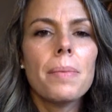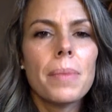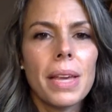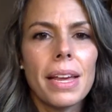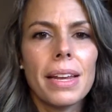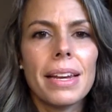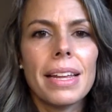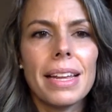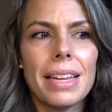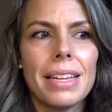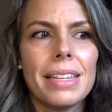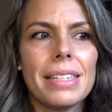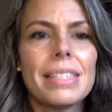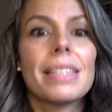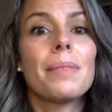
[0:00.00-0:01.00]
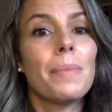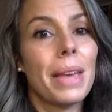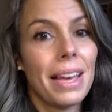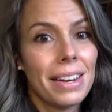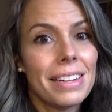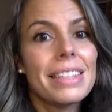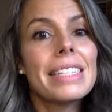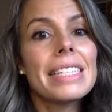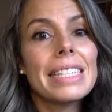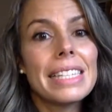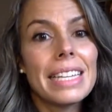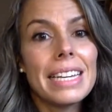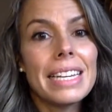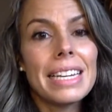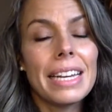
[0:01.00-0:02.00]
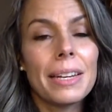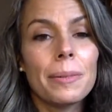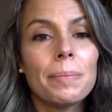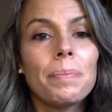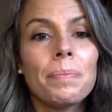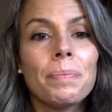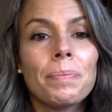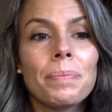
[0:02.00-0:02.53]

mean is the man is leading.